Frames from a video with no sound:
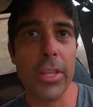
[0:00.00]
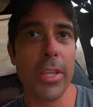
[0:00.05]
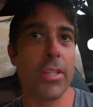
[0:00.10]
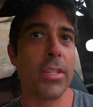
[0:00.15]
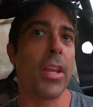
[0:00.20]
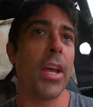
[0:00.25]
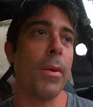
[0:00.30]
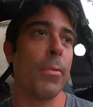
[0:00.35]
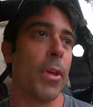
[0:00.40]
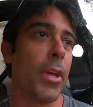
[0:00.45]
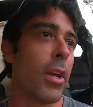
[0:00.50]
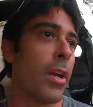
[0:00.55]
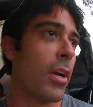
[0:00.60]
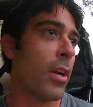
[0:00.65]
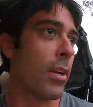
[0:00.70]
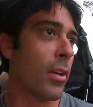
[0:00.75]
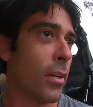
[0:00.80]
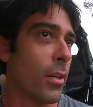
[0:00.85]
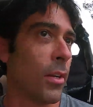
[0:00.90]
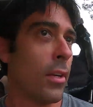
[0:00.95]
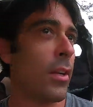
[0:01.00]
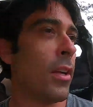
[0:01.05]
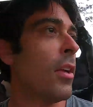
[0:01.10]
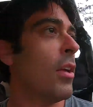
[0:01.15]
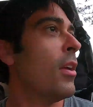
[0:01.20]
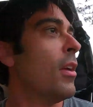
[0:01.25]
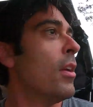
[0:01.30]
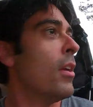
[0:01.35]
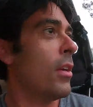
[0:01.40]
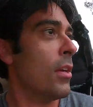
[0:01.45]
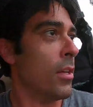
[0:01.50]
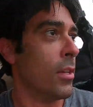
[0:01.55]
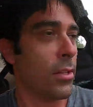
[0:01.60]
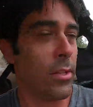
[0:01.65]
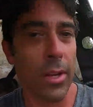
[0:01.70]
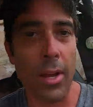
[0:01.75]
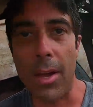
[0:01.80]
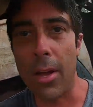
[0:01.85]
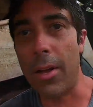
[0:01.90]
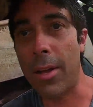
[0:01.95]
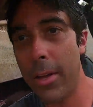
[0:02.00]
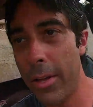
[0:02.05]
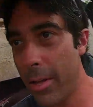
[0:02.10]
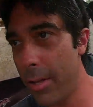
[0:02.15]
this time of year. So